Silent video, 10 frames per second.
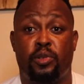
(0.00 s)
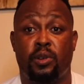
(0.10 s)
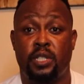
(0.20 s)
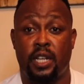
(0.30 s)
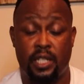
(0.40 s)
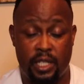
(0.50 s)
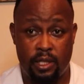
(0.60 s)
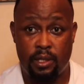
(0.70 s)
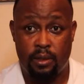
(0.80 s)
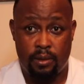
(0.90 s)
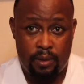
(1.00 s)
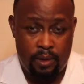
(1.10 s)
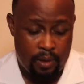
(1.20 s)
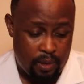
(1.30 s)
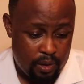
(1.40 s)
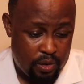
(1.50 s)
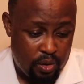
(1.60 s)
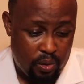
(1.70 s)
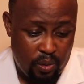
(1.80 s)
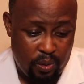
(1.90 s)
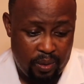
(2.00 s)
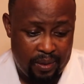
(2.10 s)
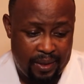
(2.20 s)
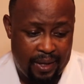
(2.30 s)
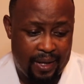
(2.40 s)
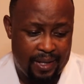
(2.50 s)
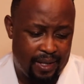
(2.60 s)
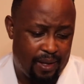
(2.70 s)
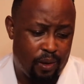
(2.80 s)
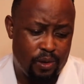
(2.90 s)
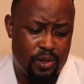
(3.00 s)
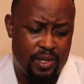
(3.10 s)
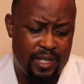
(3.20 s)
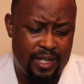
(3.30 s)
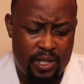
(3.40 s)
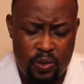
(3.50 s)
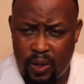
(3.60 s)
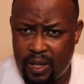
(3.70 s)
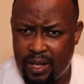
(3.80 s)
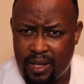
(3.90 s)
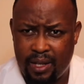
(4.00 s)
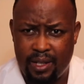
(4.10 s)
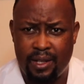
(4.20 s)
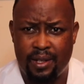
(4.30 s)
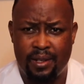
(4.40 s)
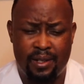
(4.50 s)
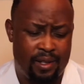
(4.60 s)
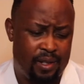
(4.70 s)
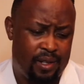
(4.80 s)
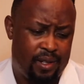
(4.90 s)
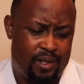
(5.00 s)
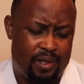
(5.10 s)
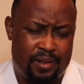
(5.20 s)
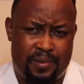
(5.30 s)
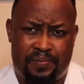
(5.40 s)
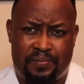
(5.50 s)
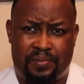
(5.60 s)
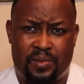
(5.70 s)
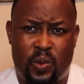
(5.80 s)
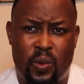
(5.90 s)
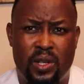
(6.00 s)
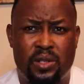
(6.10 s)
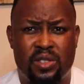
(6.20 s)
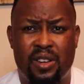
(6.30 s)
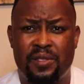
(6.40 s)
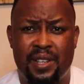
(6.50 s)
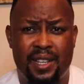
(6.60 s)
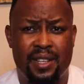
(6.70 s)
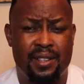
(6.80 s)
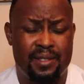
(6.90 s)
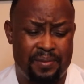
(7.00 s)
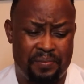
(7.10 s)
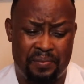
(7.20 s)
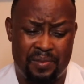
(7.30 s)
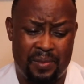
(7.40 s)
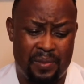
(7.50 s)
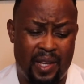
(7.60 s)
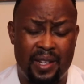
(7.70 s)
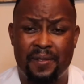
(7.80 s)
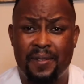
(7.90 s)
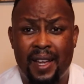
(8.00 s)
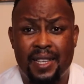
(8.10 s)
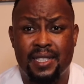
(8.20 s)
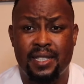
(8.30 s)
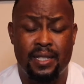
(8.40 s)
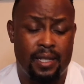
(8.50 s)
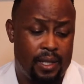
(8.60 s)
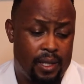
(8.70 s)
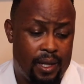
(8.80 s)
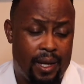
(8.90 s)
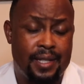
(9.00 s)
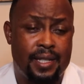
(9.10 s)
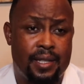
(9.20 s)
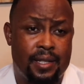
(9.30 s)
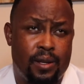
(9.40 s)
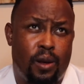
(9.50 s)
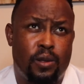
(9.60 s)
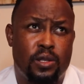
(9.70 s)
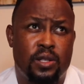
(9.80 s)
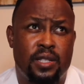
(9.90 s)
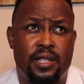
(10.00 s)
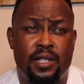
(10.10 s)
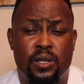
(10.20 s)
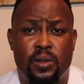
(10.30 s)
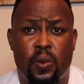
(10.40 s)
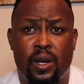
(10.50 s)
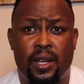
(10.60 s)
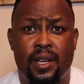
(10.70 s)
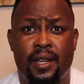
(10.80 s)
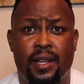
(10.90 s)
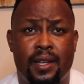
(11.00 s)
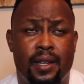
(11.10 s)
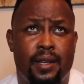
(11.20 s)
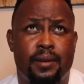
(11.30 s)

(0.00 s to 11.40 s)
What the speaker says: projection. So I also see this working in when you're traveling on a flight. I also see this working